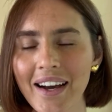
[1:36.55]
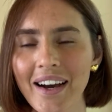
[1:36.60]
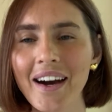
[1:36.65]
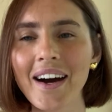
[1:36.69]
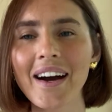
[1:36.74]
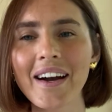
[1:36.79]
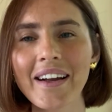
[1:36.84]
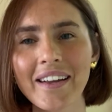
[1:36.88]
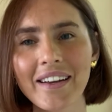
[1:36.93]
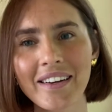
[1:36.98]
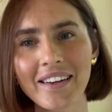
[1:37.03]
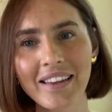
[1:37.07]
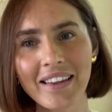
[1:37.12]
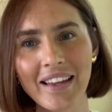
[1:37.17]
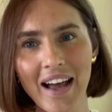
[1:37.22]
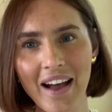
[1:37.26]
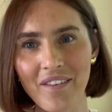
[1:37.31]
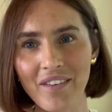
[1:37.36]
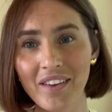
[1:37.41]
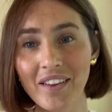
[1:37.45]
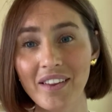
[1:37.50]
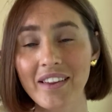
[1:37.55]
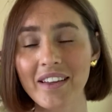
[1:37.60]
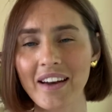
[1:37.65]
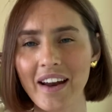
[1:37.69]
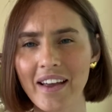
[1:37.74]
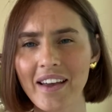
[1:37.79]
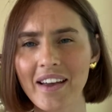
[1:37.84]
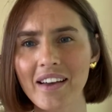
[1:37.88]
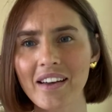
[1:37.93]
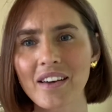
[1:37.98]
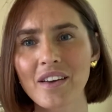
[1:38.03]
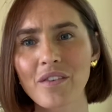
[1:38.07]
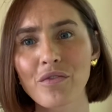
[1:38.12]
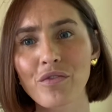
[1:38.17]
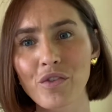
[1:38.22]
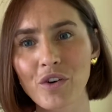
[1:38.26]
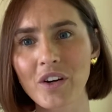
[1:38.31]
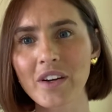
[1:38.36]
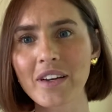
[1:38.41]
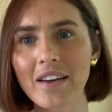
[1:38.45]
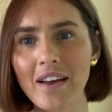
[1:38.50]
a higher level that I can
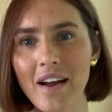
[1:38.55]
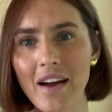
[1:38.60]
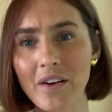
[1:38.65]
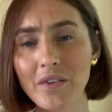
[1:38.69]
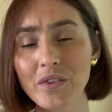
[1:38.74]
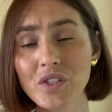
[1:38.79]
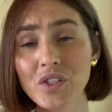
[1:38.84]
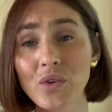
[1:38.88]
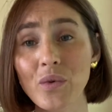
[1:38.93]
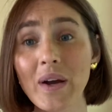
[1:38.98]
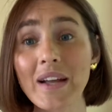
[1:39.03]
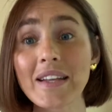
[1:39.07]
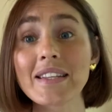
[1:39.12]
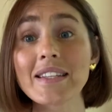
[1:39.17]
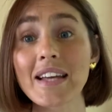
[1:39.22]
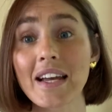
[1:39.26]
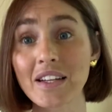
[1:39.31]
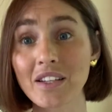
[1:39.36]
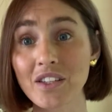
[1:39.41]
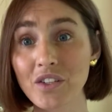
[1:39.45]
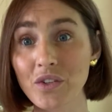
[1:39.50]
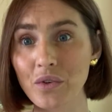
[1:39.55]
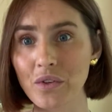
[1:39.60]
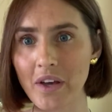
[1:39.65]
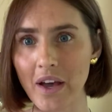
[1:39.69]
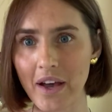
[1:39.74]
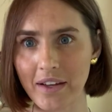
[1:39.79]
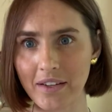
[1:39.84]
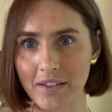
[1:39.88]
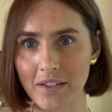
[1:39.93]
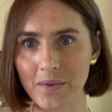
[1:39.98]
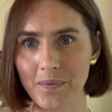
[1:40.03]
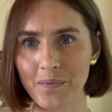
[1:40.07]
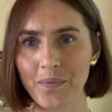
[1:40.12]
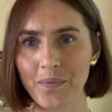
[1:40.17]
afford now, so I tend to that.